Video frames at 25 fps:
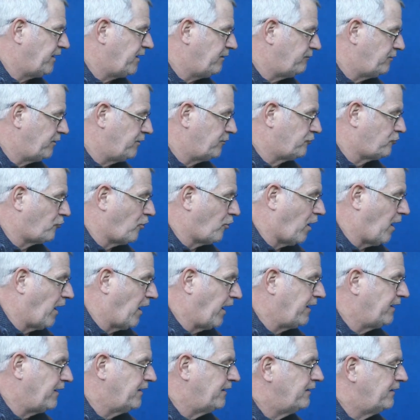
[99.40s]
give it a
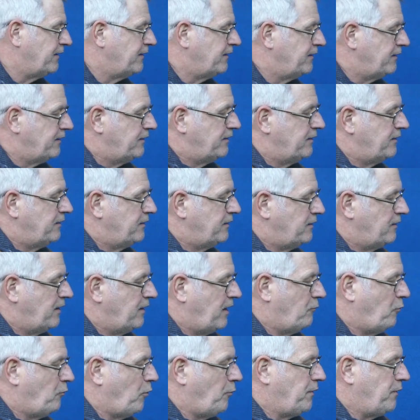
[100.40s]
try,
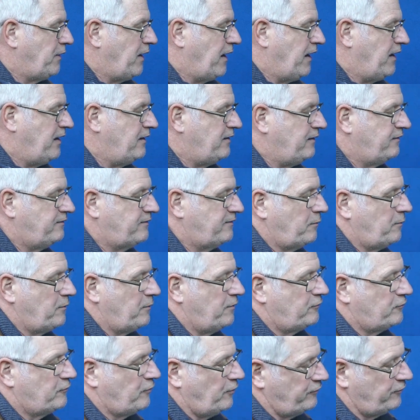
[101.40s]
and what we need is something
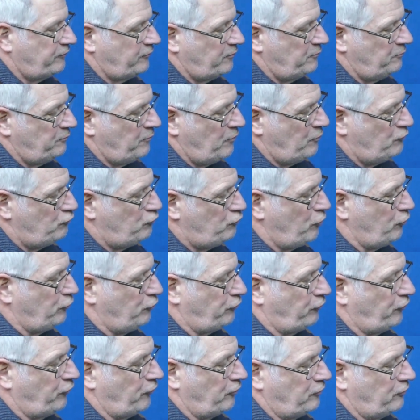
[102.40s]
that's got some
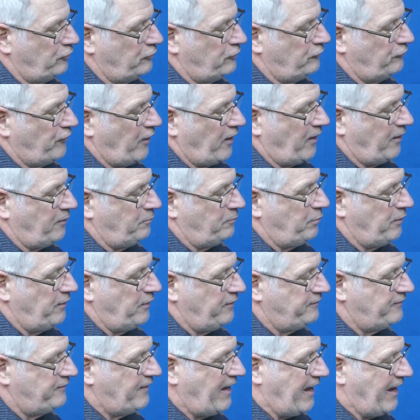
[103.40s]
roots that could develop
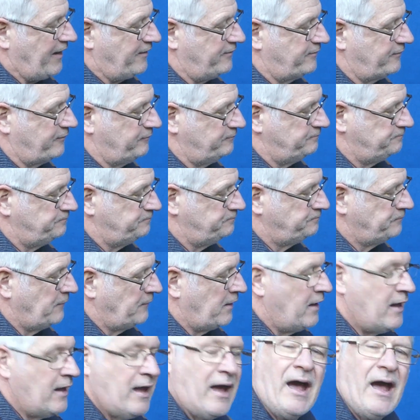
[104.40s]
as legs,
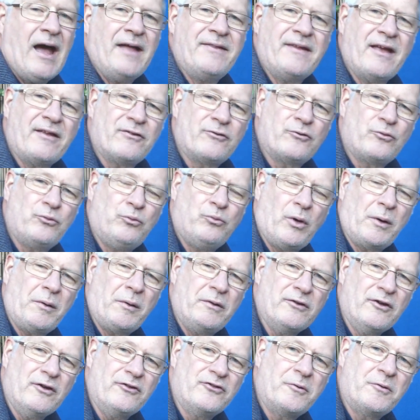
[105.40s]
and that's what I'm going
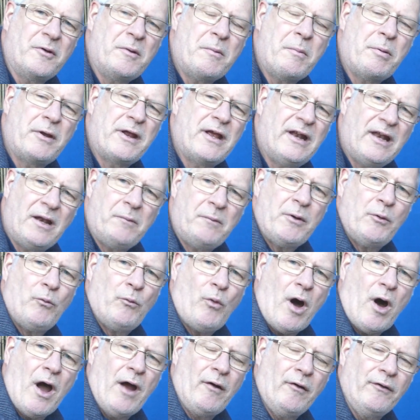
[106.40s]
to do. So I'm going to be putting a little bit of
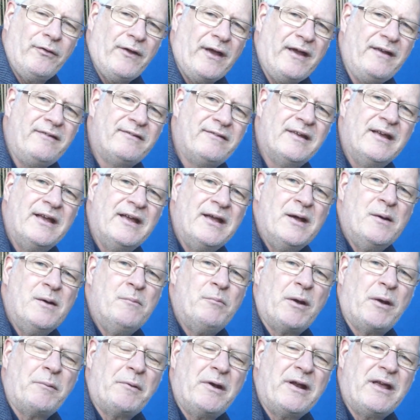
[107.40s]
wire on these,
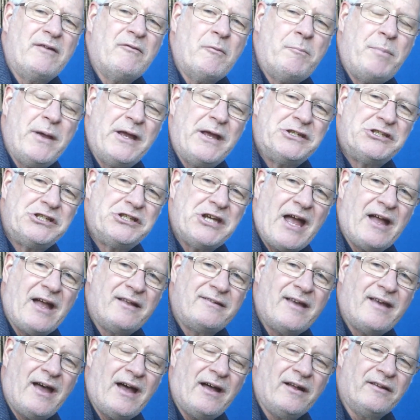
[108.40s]
but I'm going to give a big
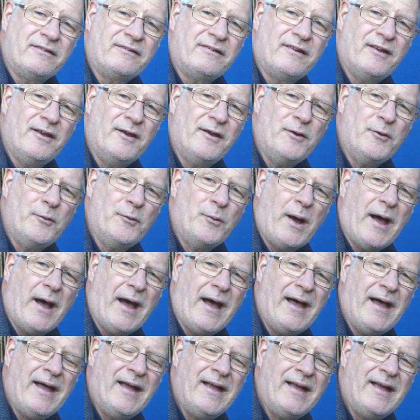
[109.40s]
shout out to